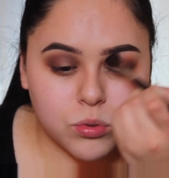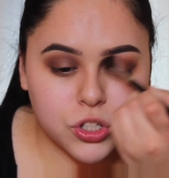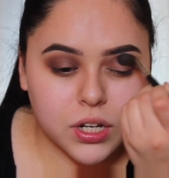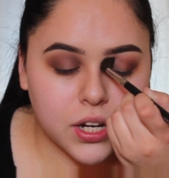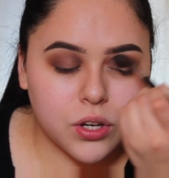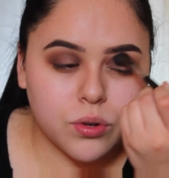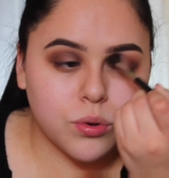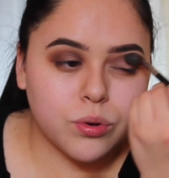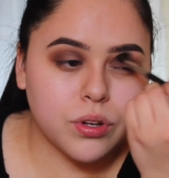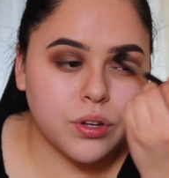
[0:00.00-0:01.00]
should
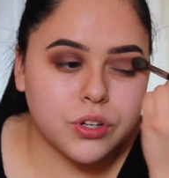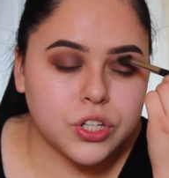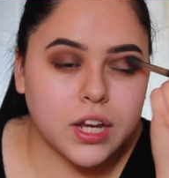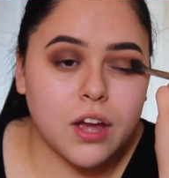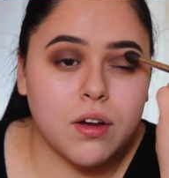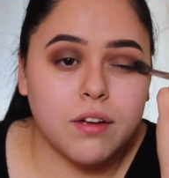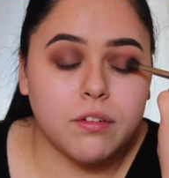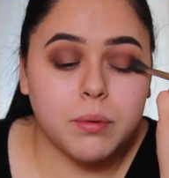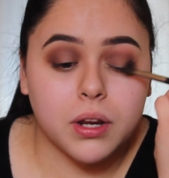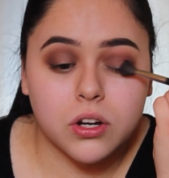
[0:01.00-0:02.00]
I count
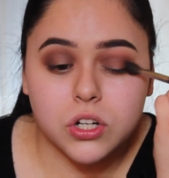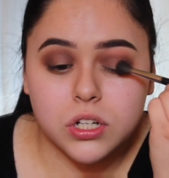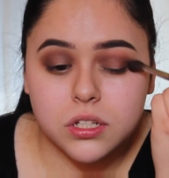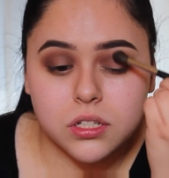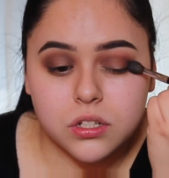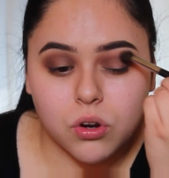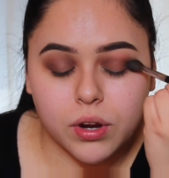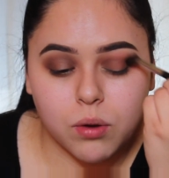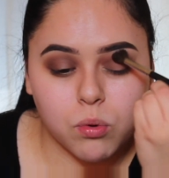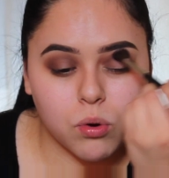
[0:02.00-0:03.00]
everybody or just...
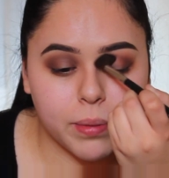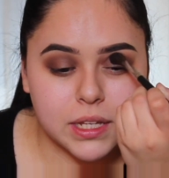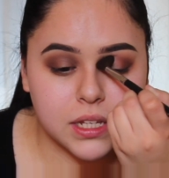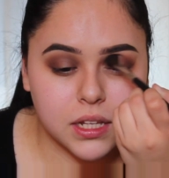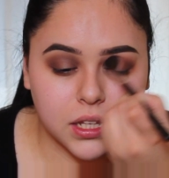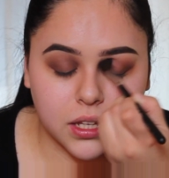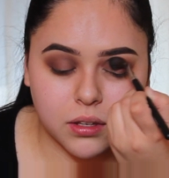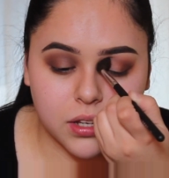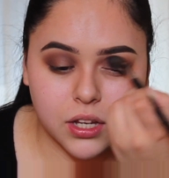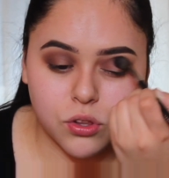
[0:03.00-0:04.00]
Okay, well,
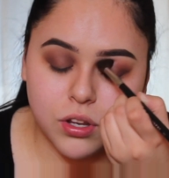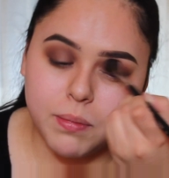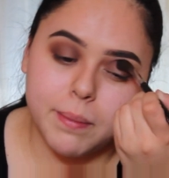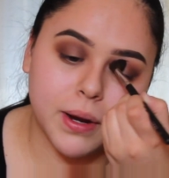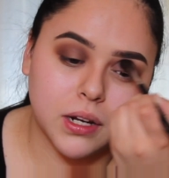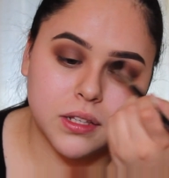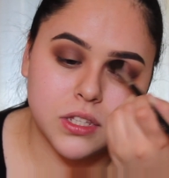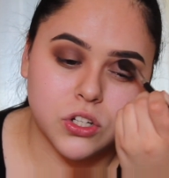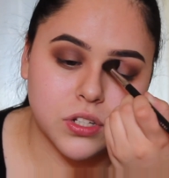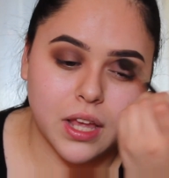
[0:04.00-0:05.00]
basically, including my
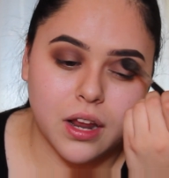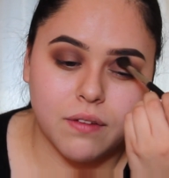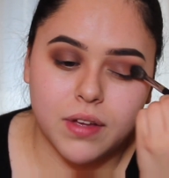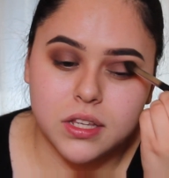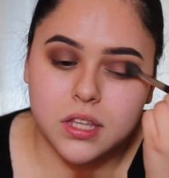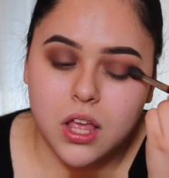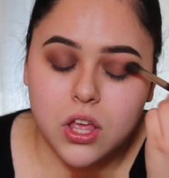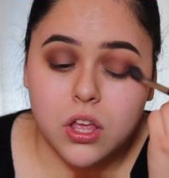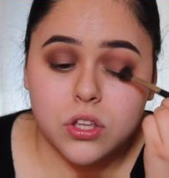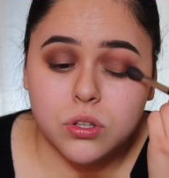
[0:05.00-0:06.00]
parents, there's 8 of us.
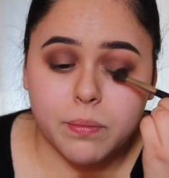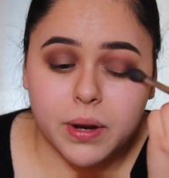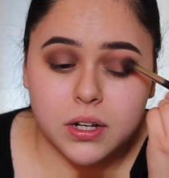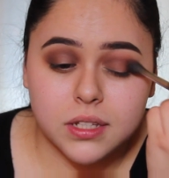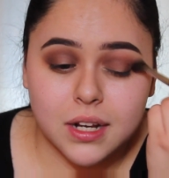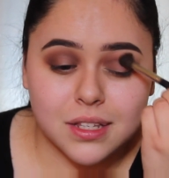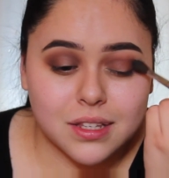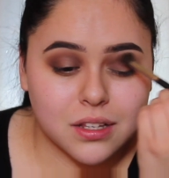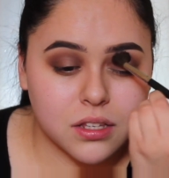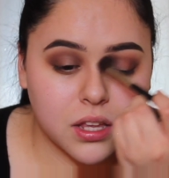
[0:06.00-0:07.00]
So my parents had
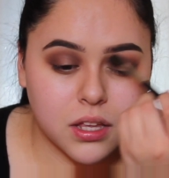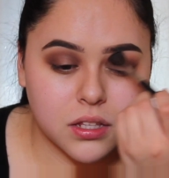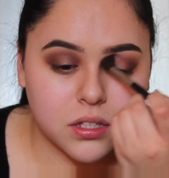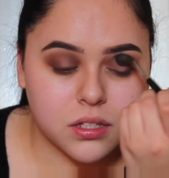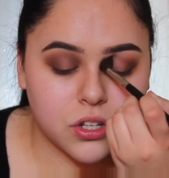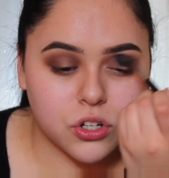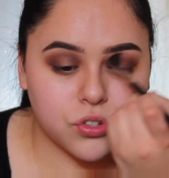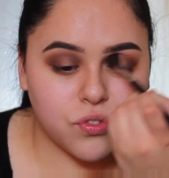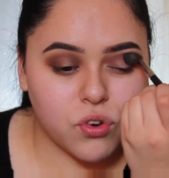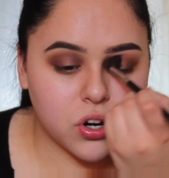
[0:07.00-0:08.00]
6 kids.
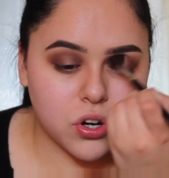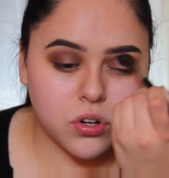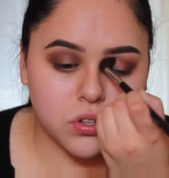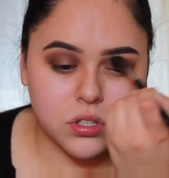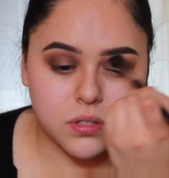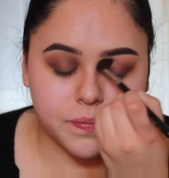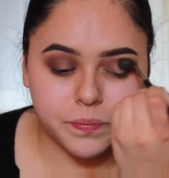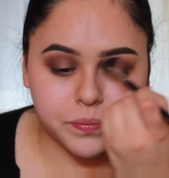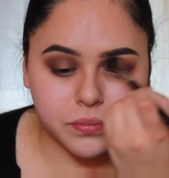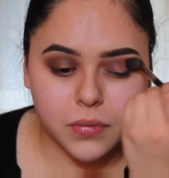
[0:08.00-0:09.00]
There's 4 girls,
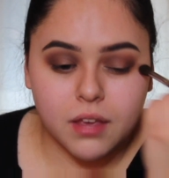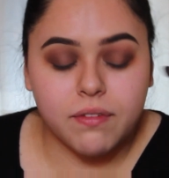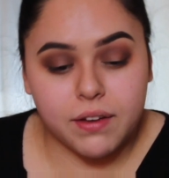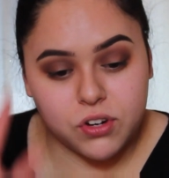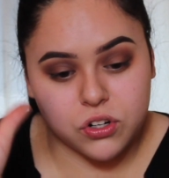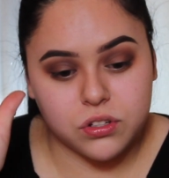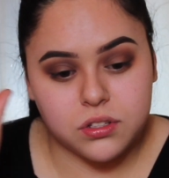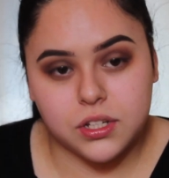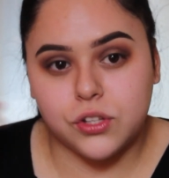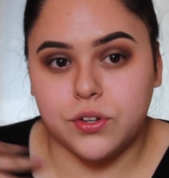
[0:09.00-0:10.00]
5
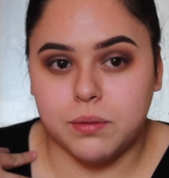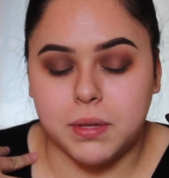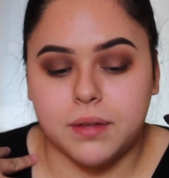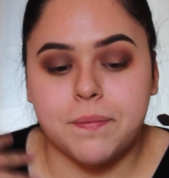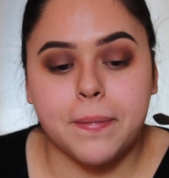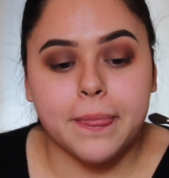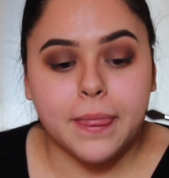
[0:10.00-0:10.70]
girls, including me,